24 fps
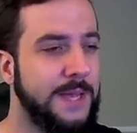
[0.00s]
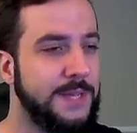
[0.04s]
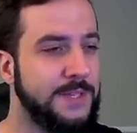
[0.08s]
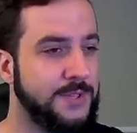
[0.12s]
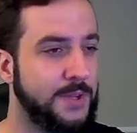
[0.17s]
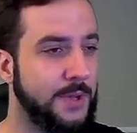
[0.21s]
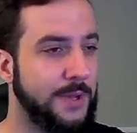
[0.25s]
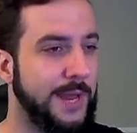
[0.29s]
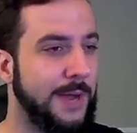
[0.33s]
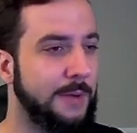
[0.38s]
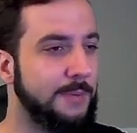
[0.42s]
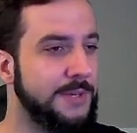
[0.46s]

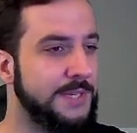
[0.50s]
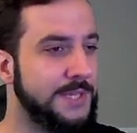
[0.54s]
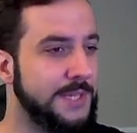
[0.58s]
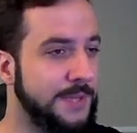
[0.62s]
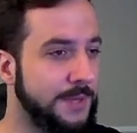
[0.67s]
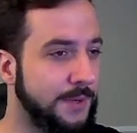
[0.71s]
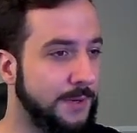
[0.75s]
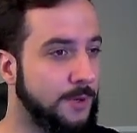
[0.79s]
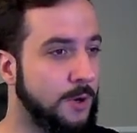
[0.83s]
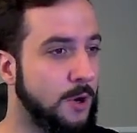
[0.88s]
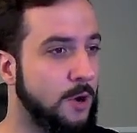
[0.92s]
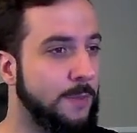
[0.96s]
So now we see
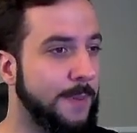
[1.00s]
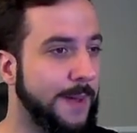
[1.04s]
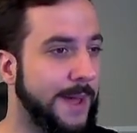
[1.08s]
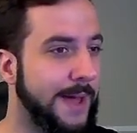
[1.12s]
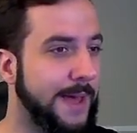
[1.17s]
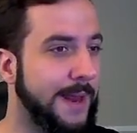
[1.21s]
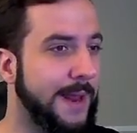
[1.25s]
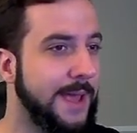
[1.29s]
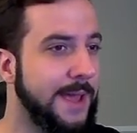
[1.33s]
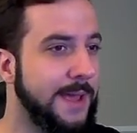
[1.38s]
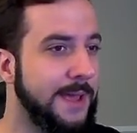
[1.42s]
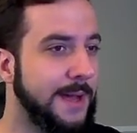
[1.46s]
the
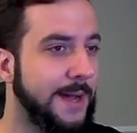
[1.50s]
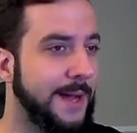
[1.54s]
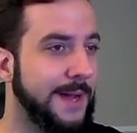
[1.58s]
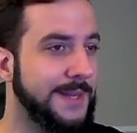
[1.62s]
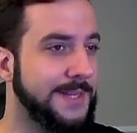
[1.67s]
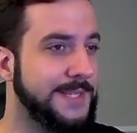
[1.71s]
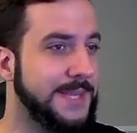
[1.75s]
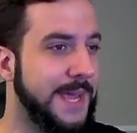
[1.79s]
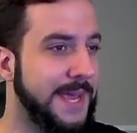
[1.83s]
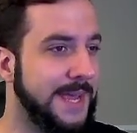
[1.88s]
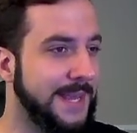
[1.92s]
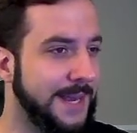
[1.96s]
Crobat
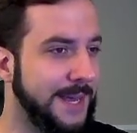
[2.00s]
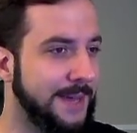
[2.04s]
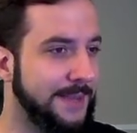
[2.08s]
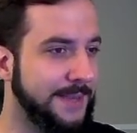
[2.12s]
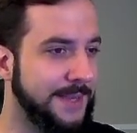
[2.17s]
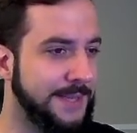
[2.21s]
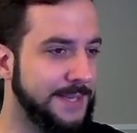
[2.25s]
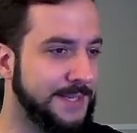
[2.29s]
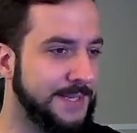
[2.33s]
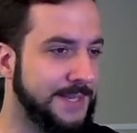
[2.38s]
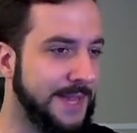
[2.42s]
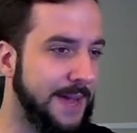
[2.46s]
taking down
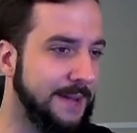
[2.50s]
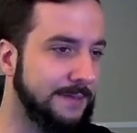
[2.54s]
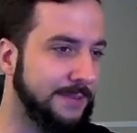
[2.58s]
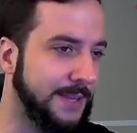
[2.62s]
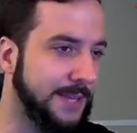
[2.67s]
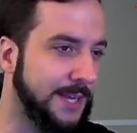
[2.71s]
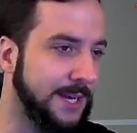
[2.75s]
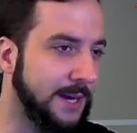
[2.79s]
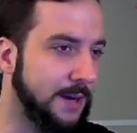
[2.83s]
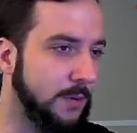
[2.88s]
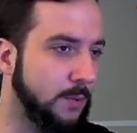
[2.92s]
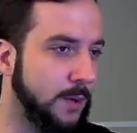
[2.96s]
the
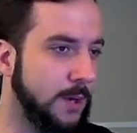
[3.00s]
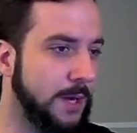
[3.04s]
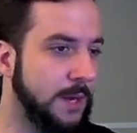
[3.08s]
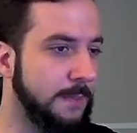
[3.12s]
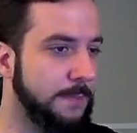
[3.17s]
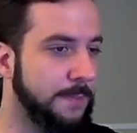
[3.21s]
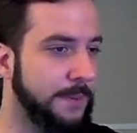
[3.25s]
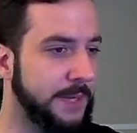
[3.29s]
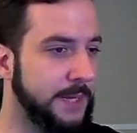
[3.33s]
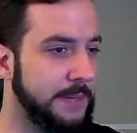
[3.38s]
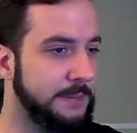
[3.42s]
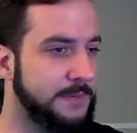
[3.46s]
Escavalier. We're going
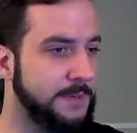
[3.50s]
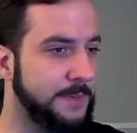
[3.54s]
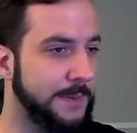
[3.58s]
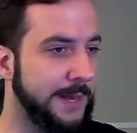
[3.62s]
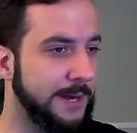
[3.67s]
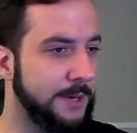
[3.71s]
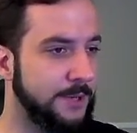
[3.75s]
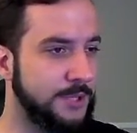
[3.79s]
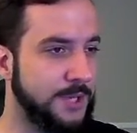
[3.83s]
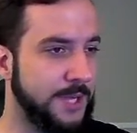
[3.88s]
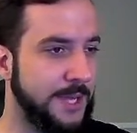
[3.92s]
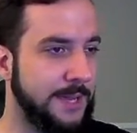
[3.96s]
to build up some
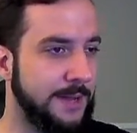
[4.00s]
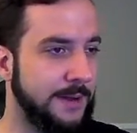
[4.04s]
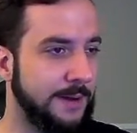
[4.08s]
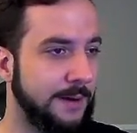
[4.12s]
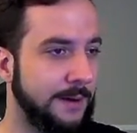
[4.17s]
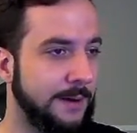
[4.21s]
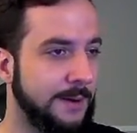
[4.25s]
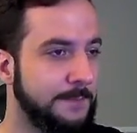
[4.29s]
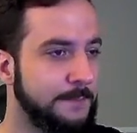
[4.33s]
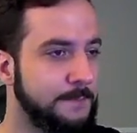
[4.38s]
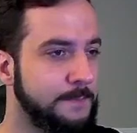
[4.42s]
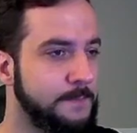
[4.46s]
energy
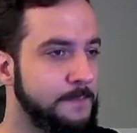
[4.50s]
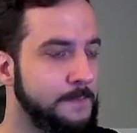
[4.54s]
here.